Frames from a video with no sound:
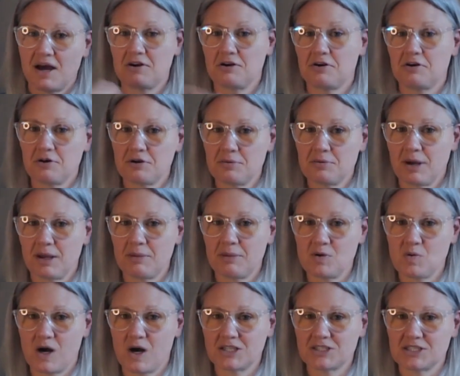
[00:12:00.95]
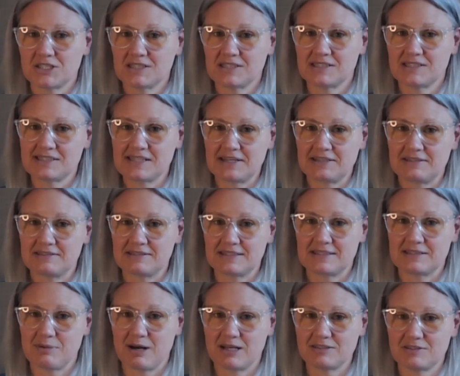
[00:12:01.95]
I don't know, you might be watching this like
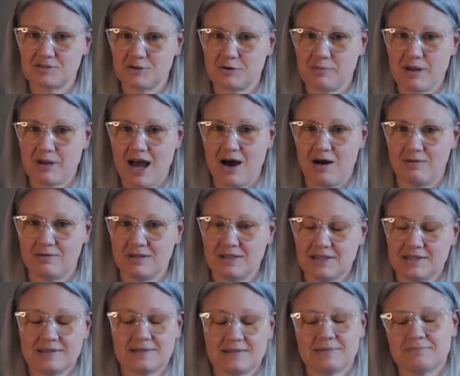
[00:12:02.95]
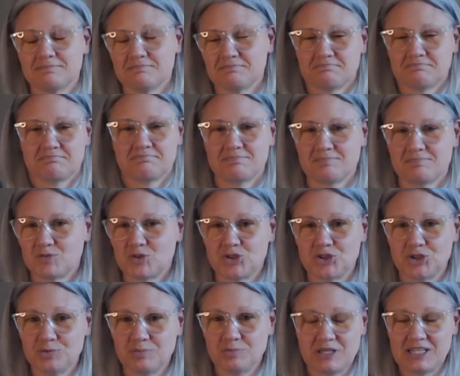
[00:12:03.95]
6 months from now.
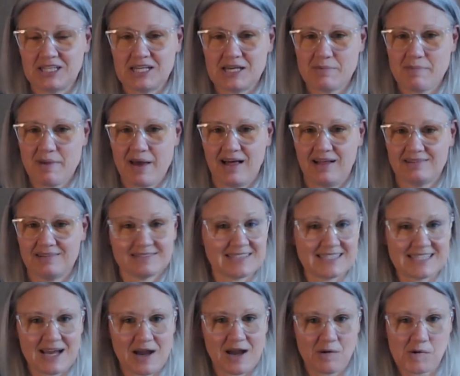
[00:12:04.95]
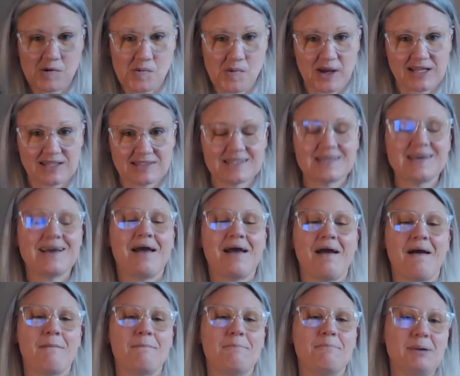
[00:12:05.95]
Shoot me an email, see how it went.
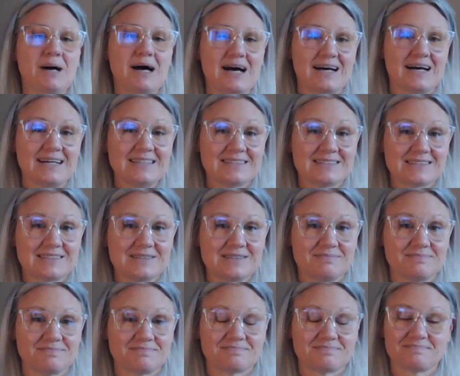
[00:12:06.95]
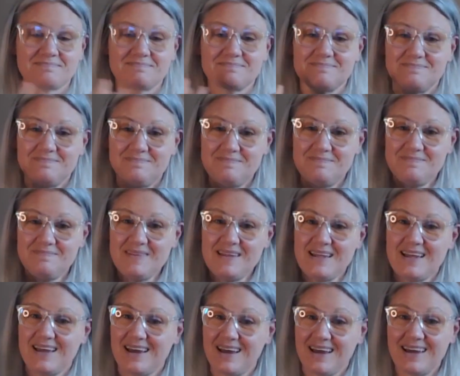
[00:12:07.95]
But
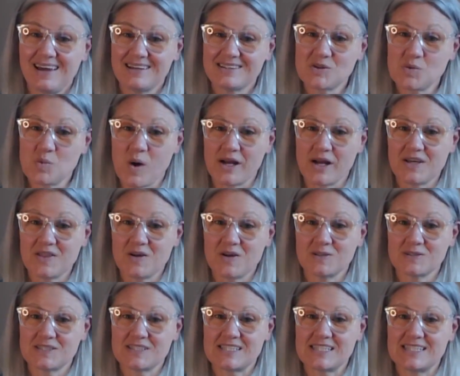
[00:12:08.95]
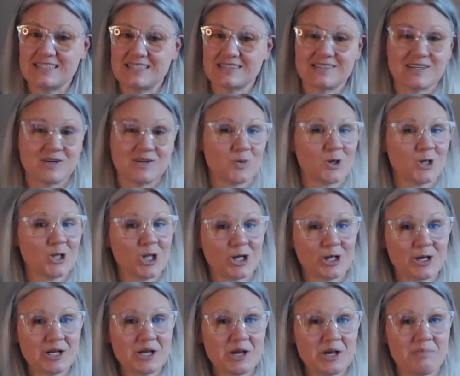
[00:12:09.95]
it's one of those things that we're
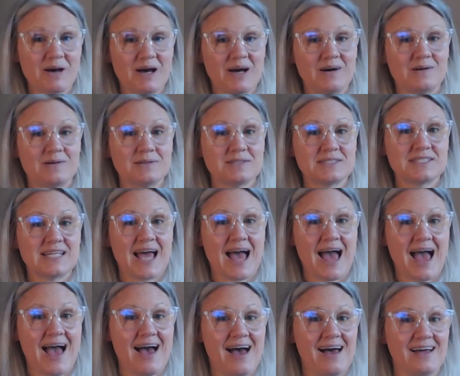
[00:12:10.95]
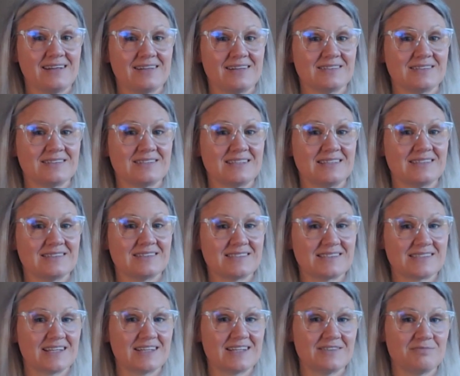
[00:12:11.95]
learning about. And
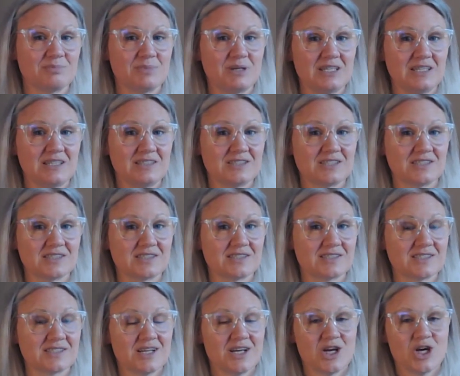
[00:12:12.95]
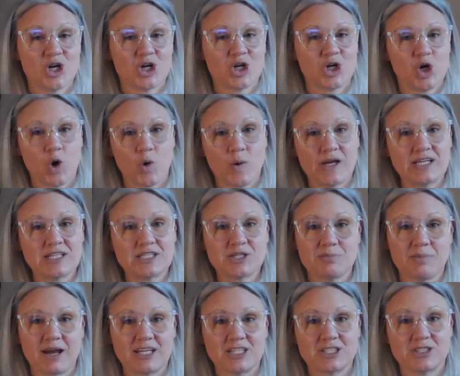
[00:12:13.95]
instead of me just going to
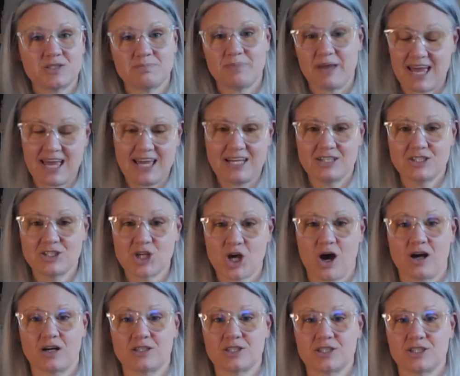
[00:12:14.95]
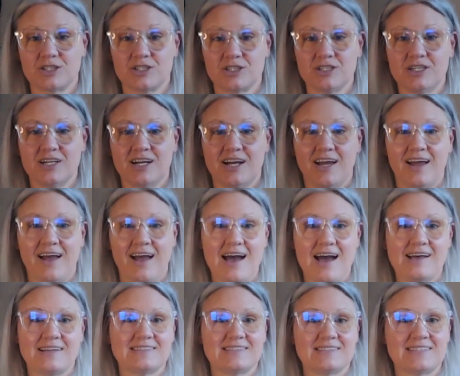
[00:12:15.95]
my pain doctor
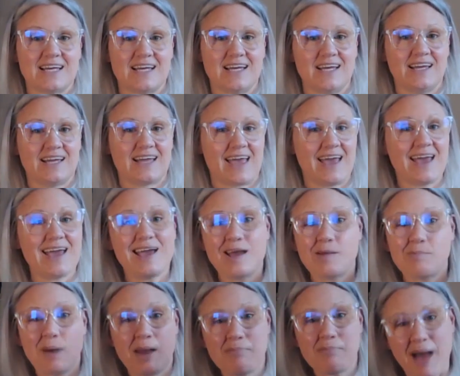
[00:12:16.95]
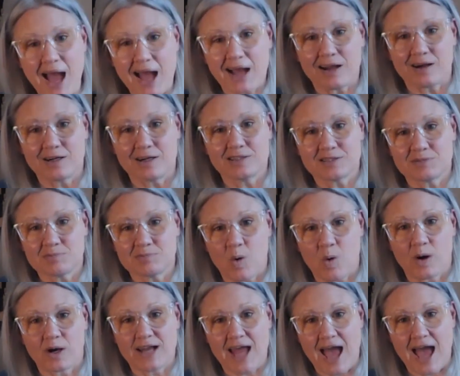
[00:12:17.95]
and saying, hey, my back hurts
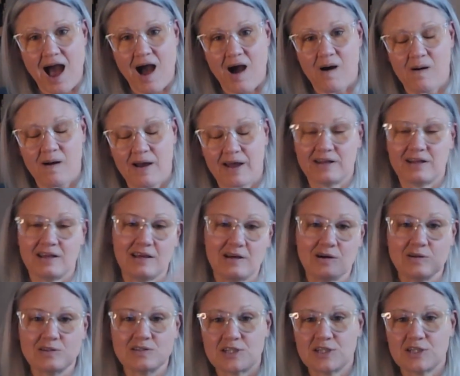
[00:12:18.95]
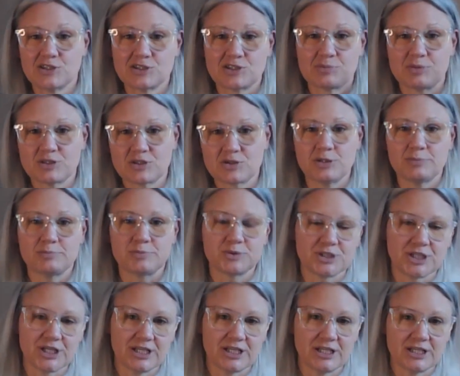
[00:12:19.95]
more now, and he goes, here's a
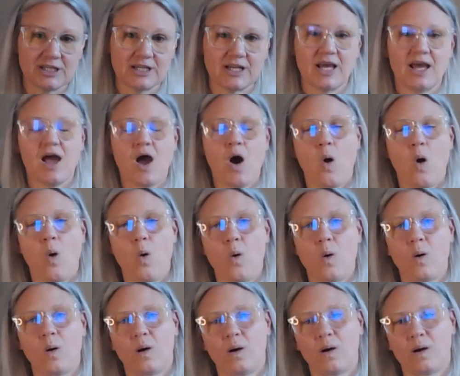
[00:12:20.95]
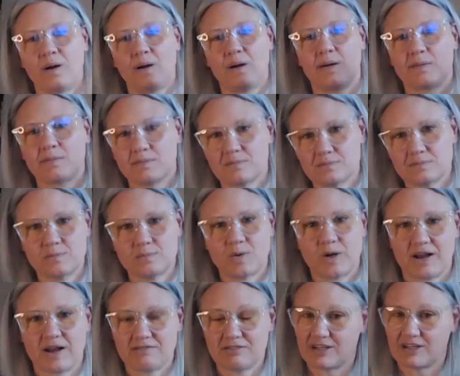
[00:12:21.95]
prescription, or
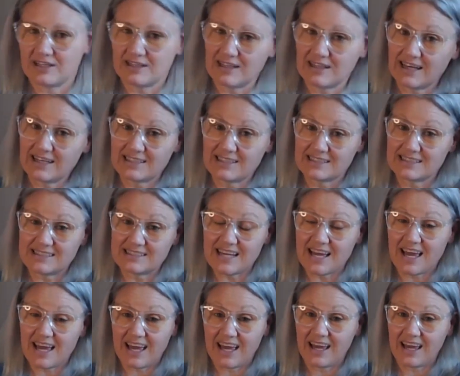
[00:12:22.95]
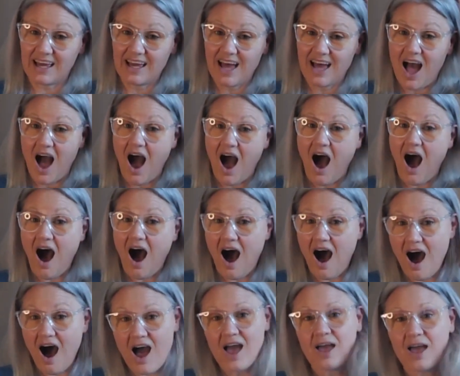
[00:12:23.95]
whatever he'd like to say,
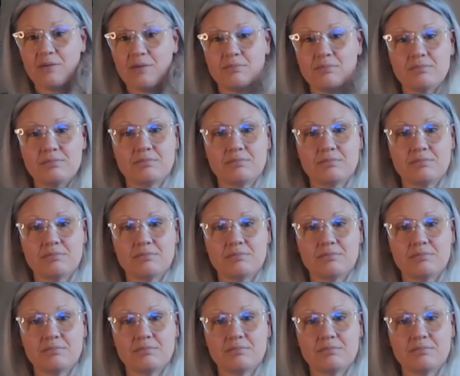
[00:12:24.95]
I